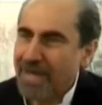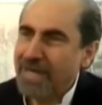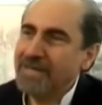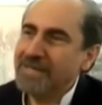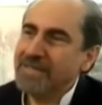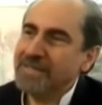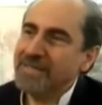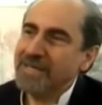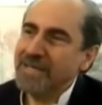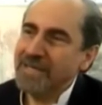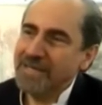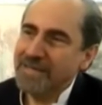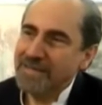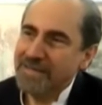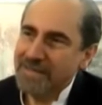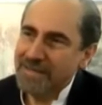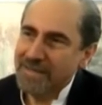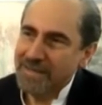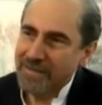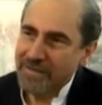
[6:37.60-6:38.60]
I
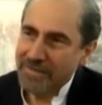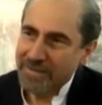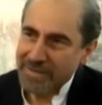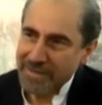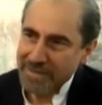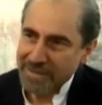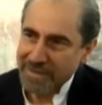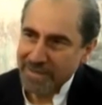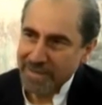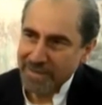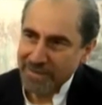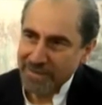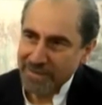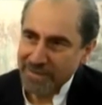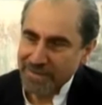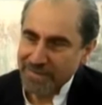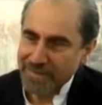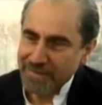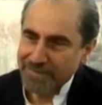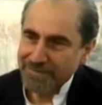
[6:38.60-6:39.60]
started the
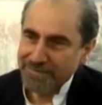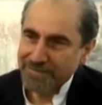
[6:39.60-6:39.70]
organization.